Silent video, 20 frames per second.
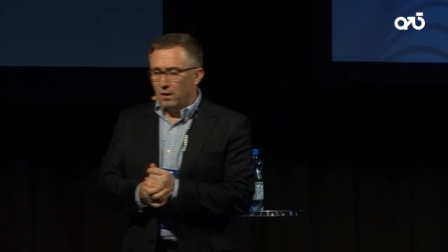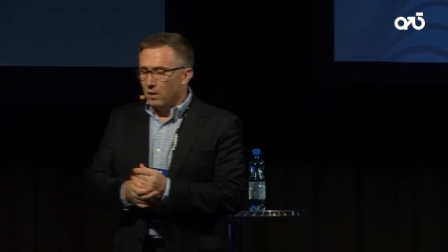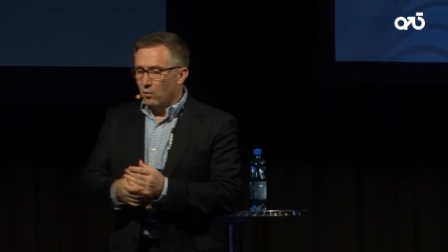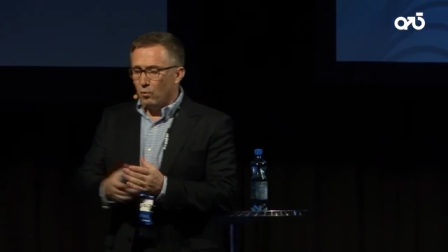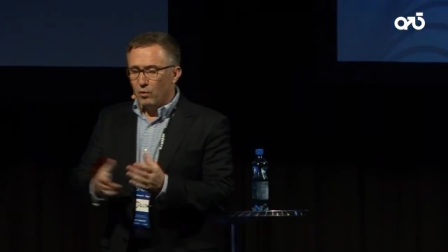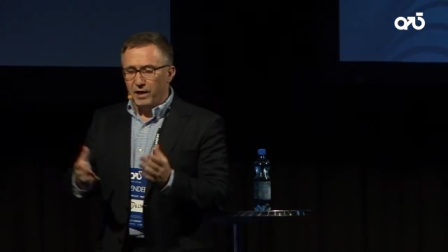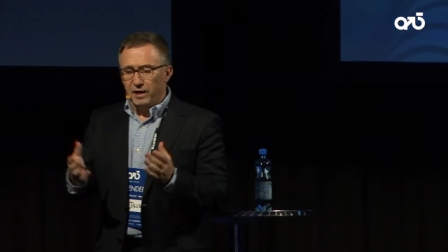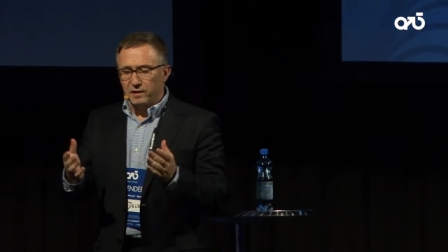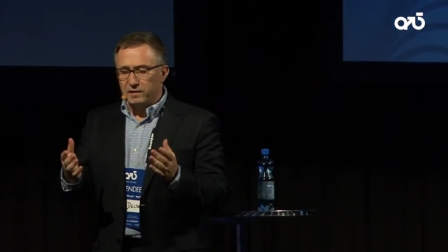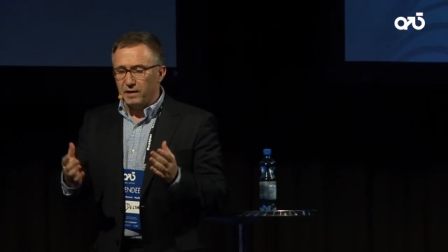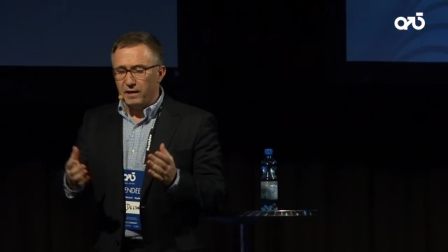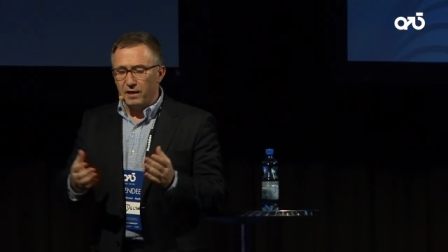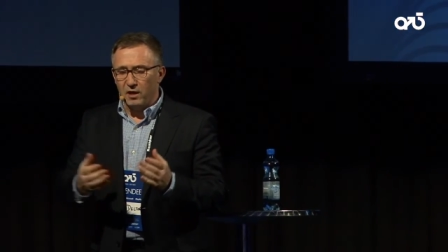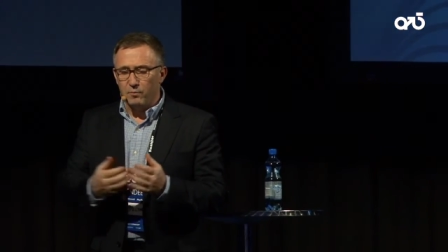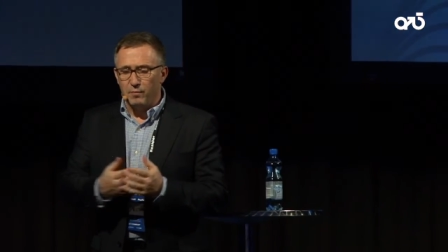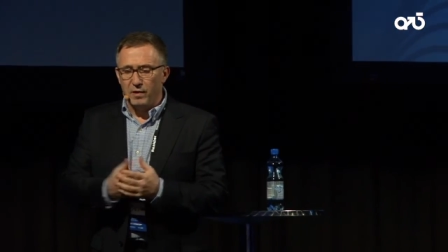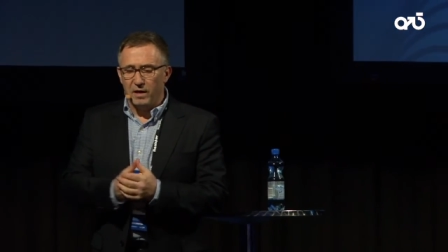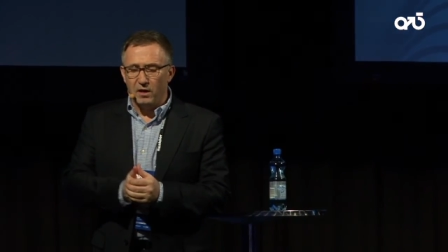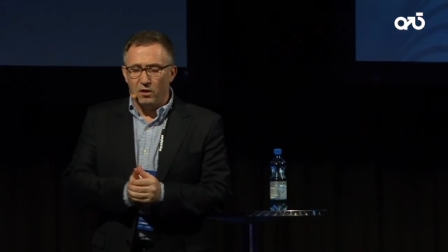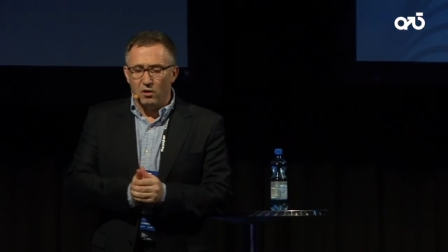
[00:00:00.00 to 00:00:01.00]
We decided
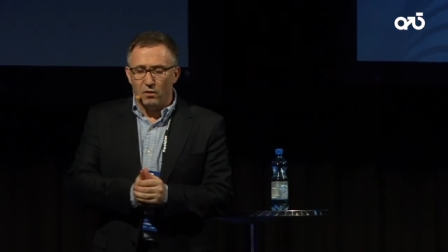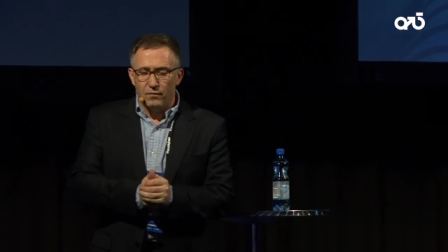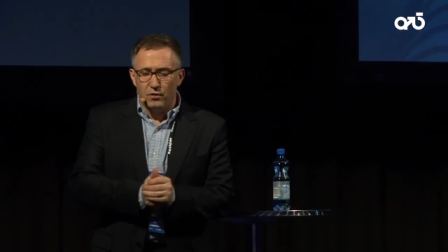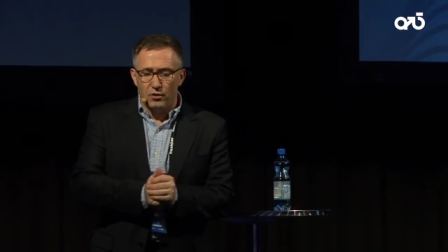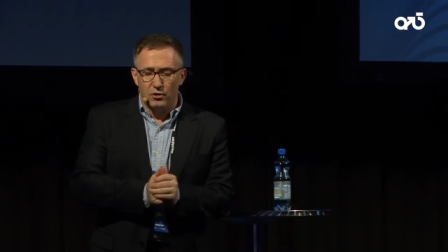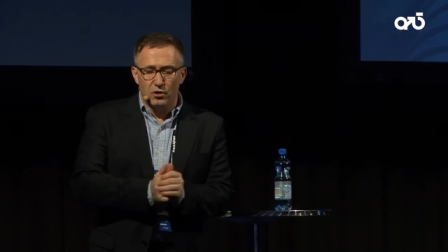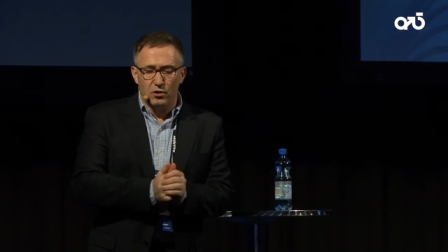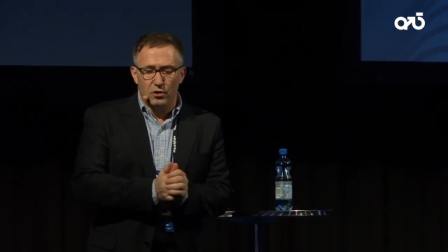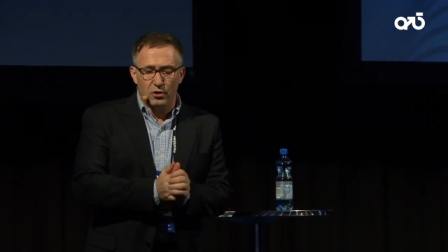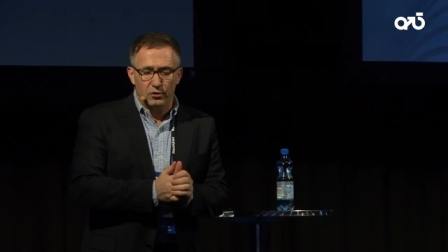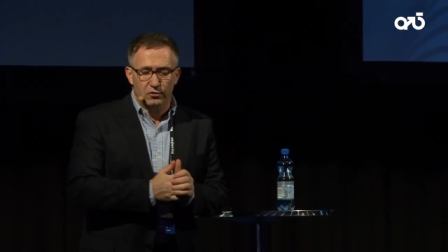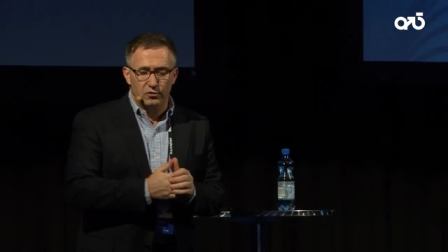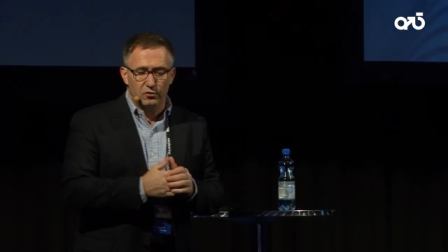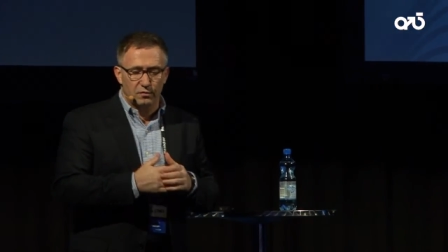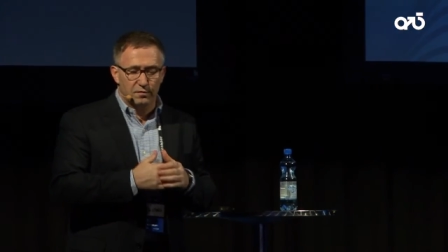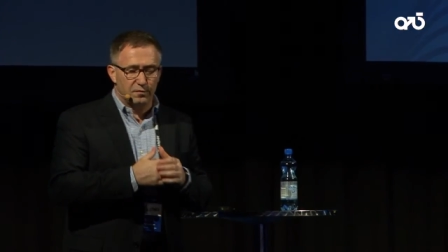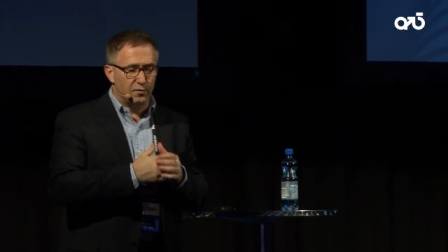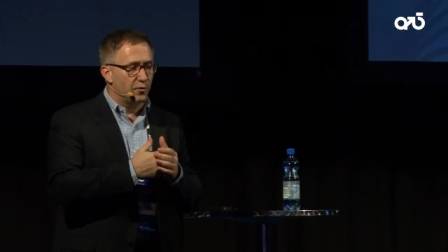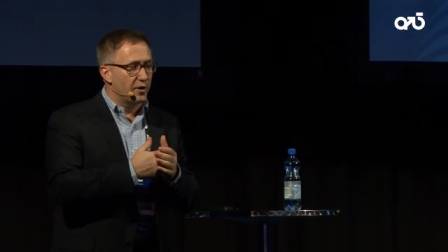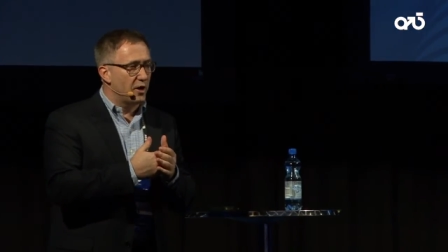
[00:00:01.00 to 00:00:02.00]
beginning of the year to
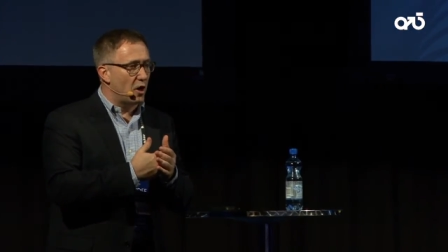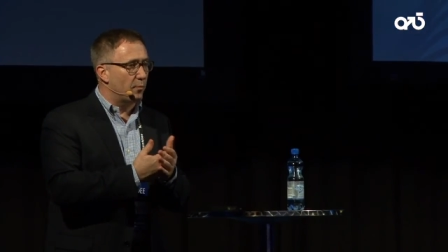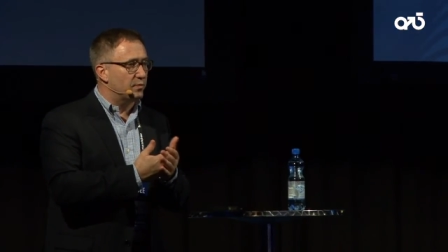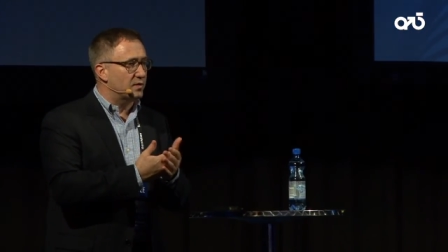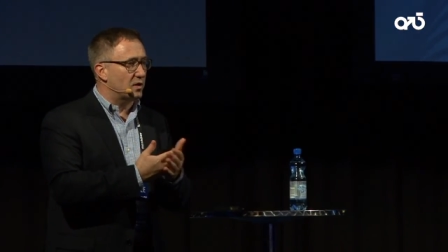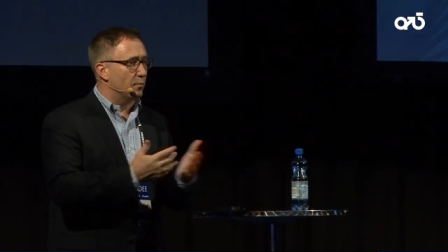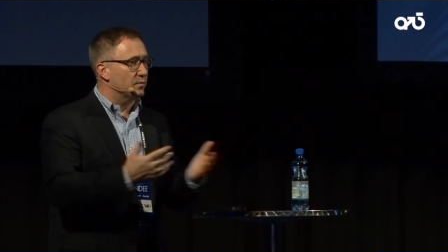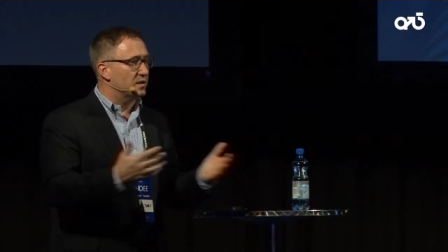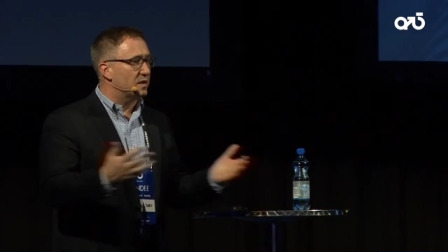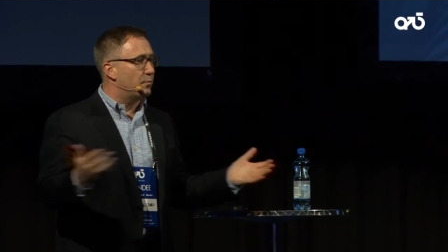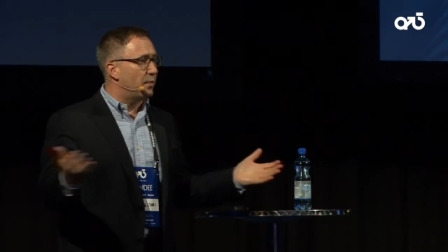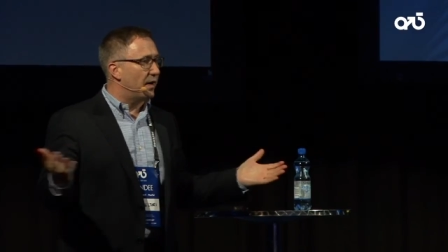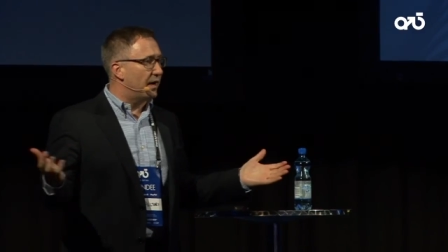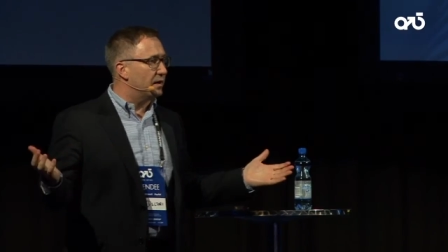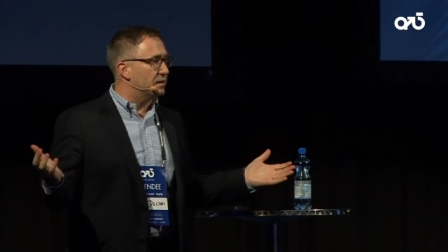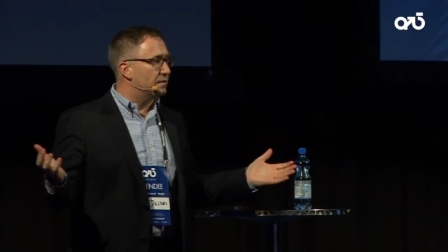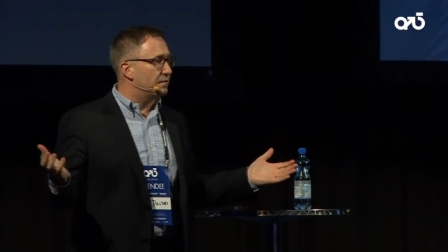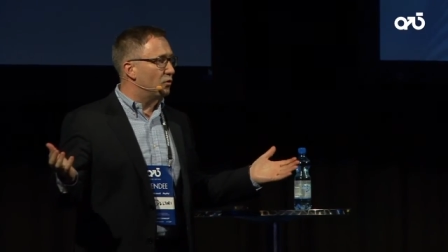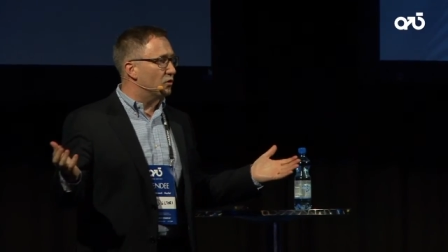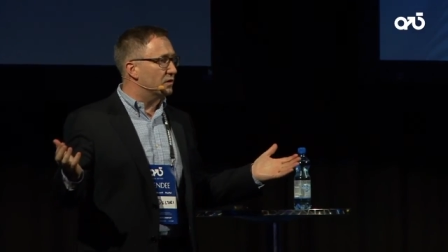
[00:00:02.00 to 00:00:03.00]
free up some
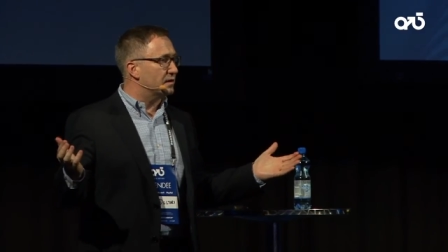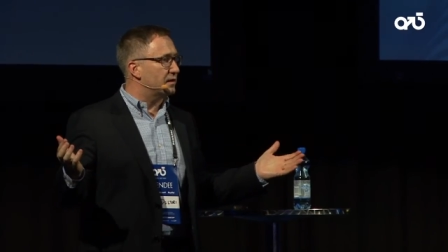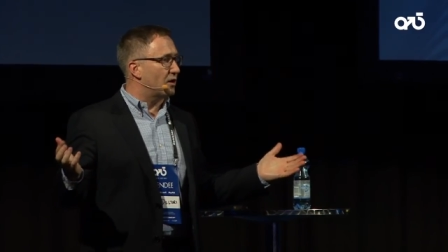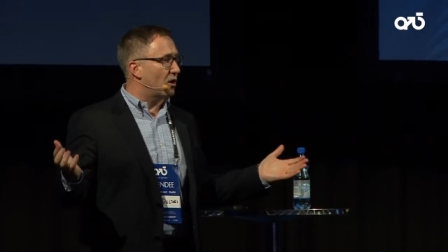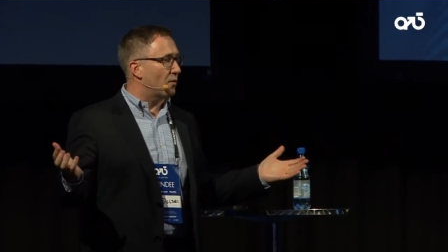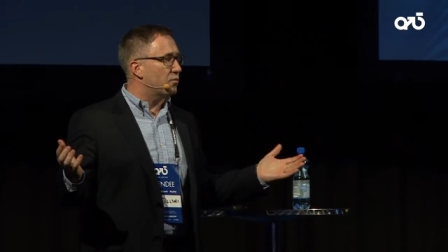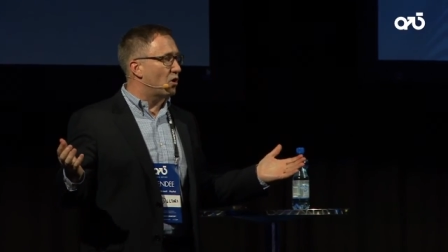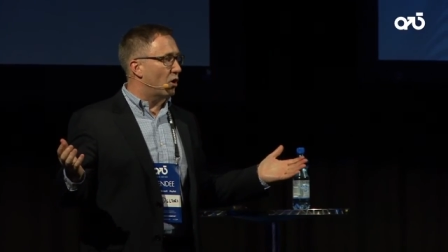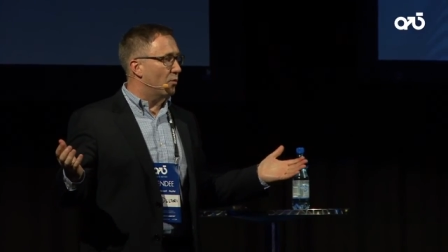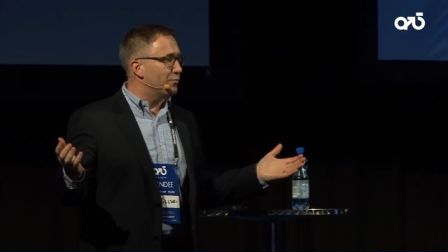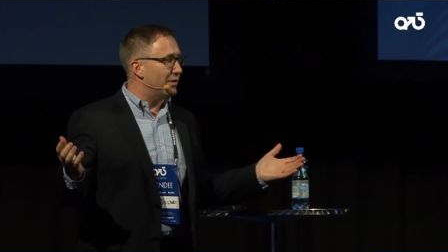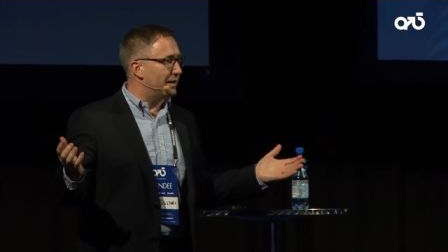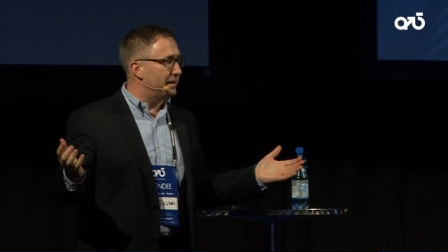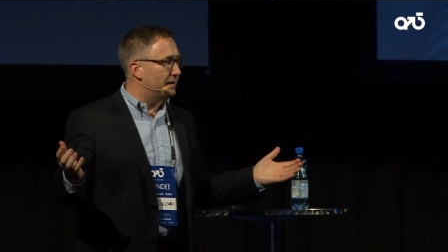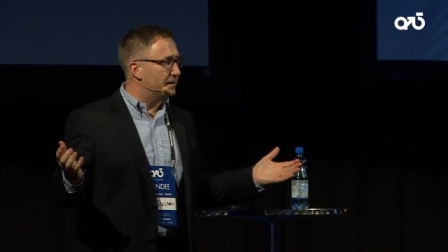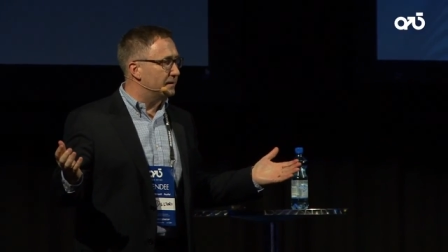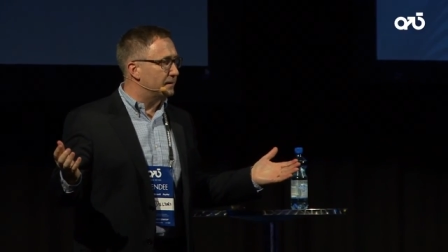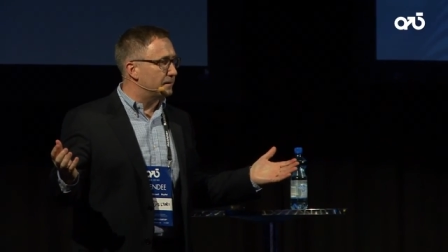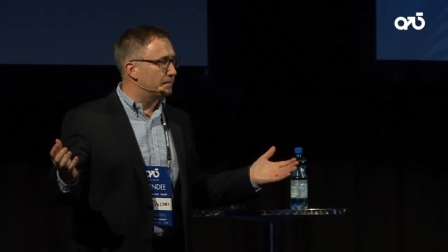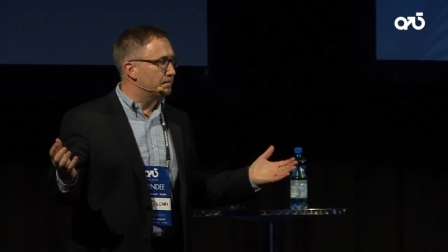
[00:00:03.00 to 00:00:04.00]
space for startup
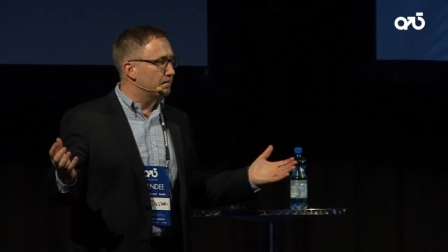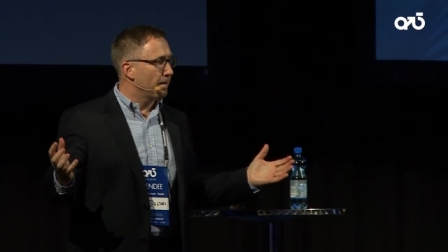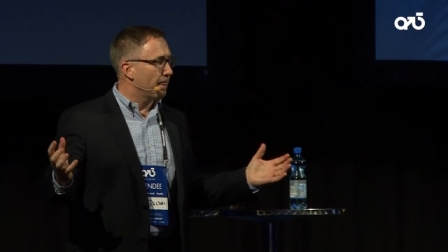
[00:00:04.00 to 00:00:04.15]
companies